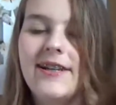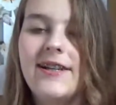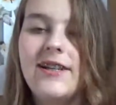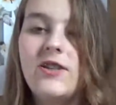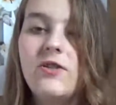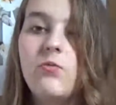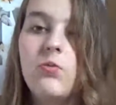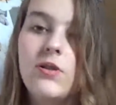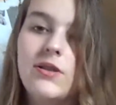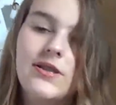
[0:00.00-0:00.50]

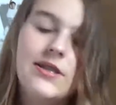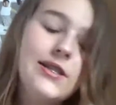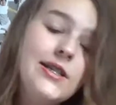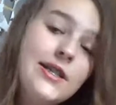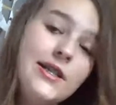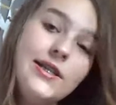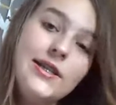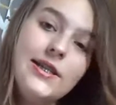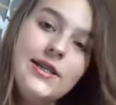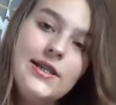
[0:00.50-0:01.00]

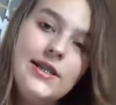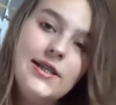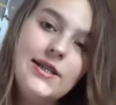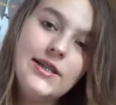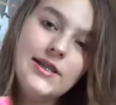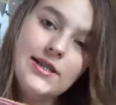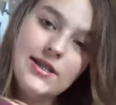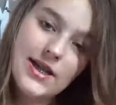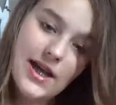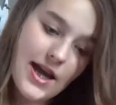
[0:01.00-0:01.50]
Twisted,
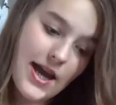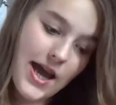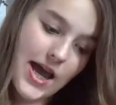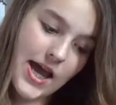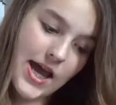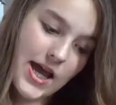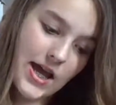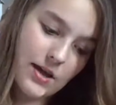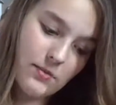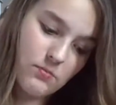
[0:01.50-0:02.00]

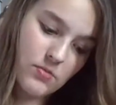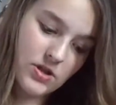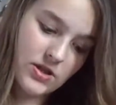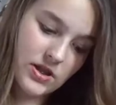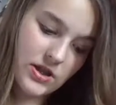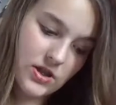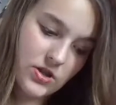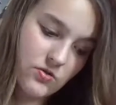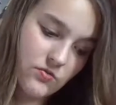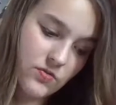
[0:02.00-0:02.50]
I'm
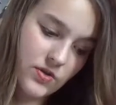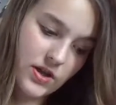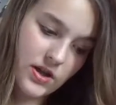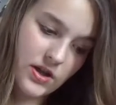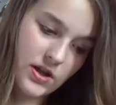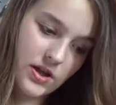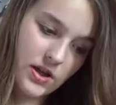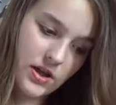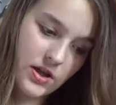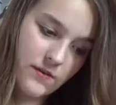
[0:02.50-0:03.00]
excited to
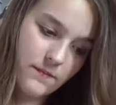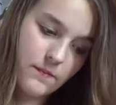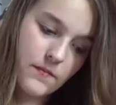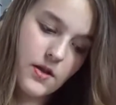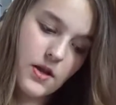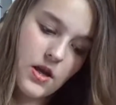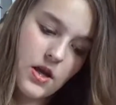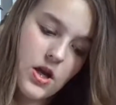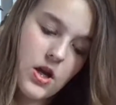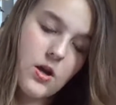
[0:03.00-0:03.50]
read
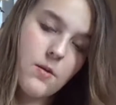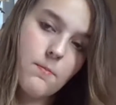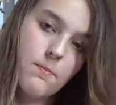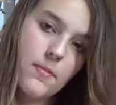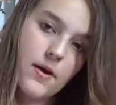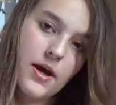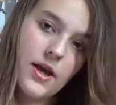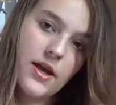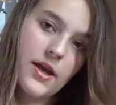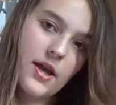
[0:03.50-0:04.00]
it,
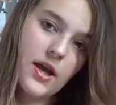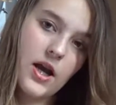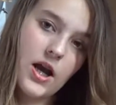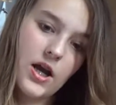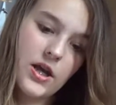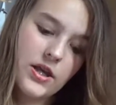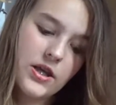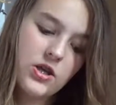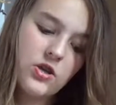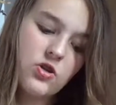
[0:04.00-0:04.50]
but I
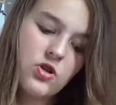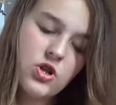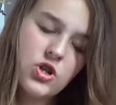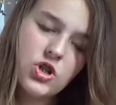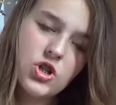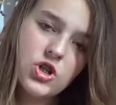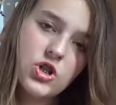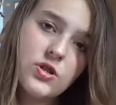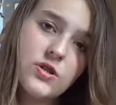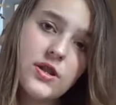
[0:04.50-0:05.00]
think you guys
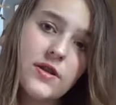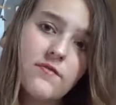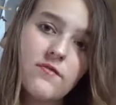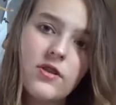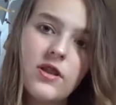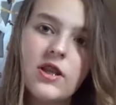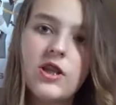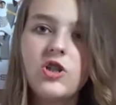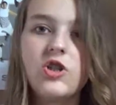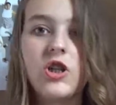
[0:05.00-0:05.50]
should
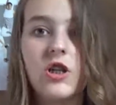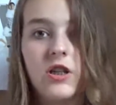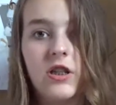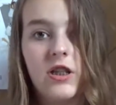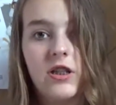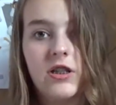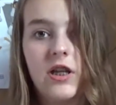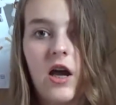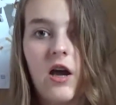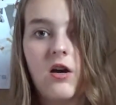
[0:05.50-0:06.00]
definitely check
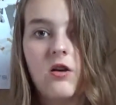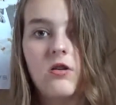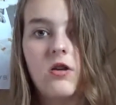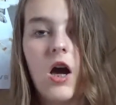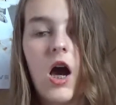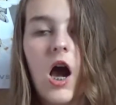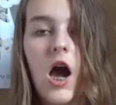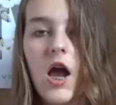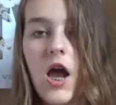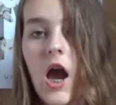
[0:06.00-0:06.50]
these out.
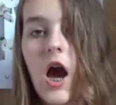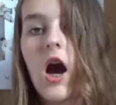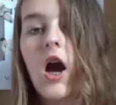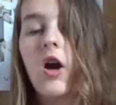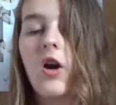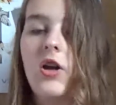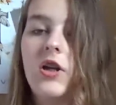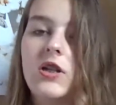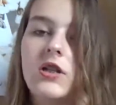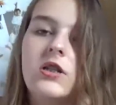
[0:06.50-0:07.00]
I
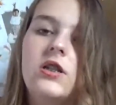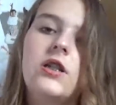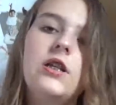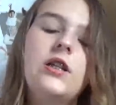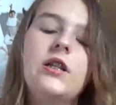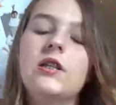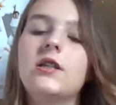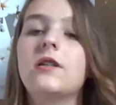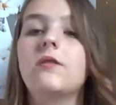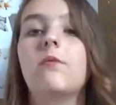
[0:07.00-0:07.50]
honestly,
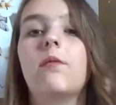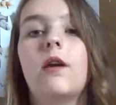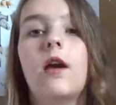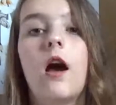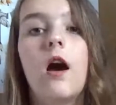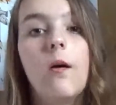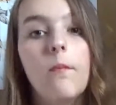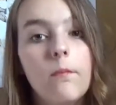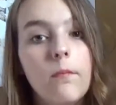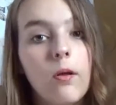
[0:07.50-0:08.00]
this is my
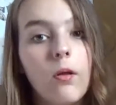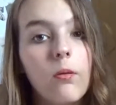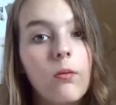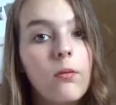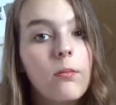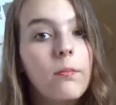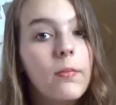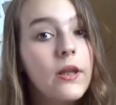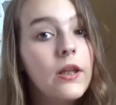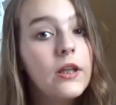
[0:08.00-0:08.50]

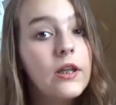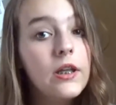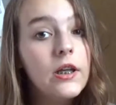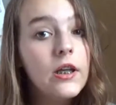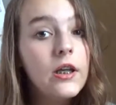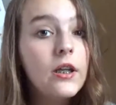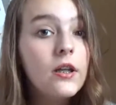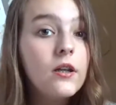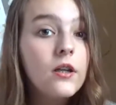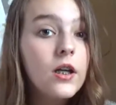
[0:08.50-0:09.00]
humble
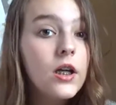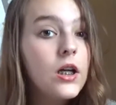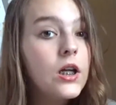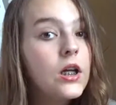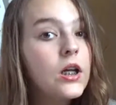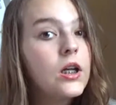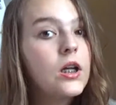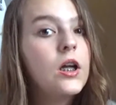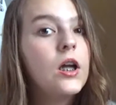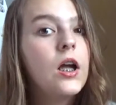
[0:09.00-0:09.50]
opinion.
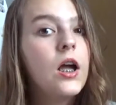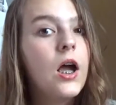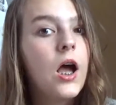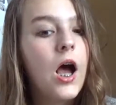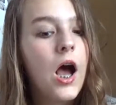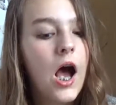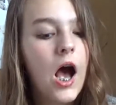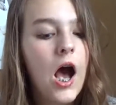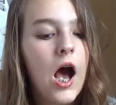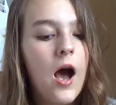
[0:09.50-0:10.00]

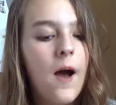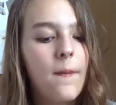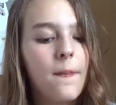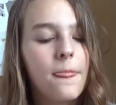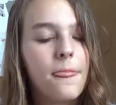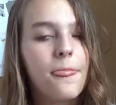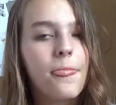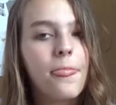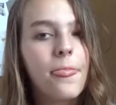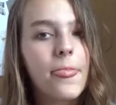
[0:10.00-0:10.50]
And
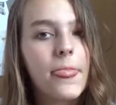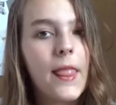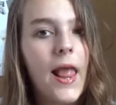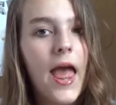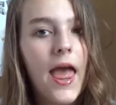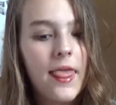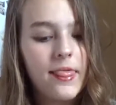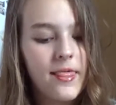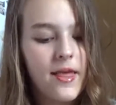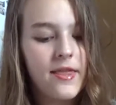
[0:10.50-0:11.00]

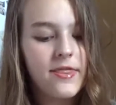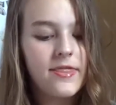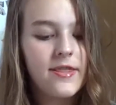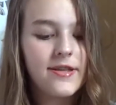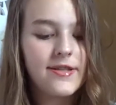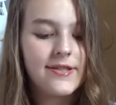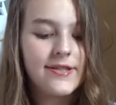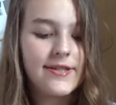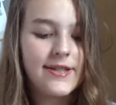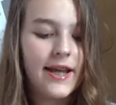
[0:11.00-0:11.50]
then the
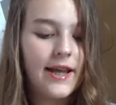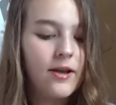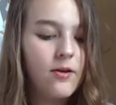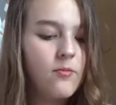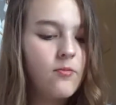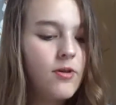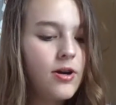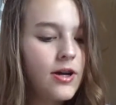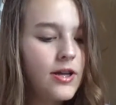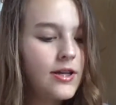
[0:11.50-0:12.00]
second
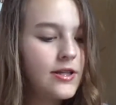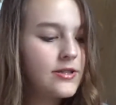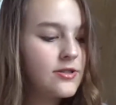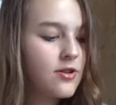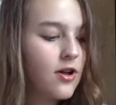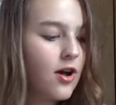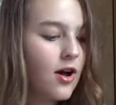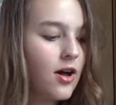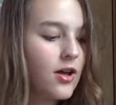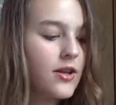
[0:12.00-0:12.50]
one is
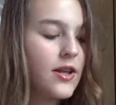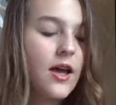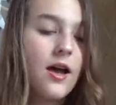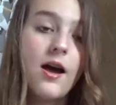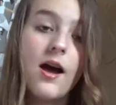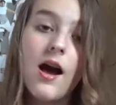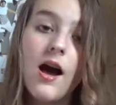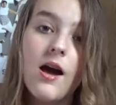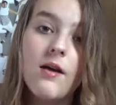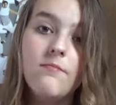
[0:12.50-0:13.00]
called
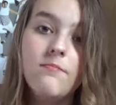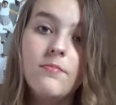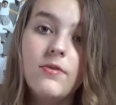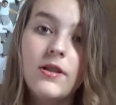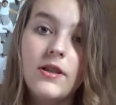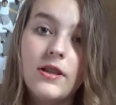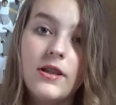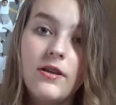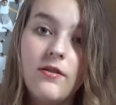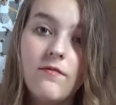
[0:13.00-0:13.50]

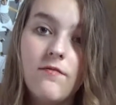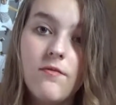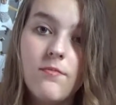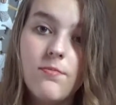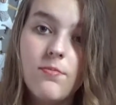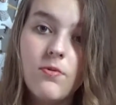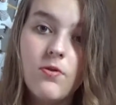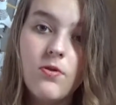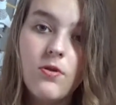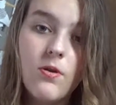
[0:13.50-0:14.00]

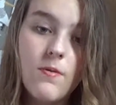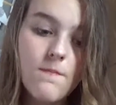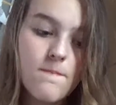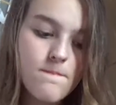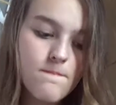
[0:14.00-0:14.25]
Unbelievable.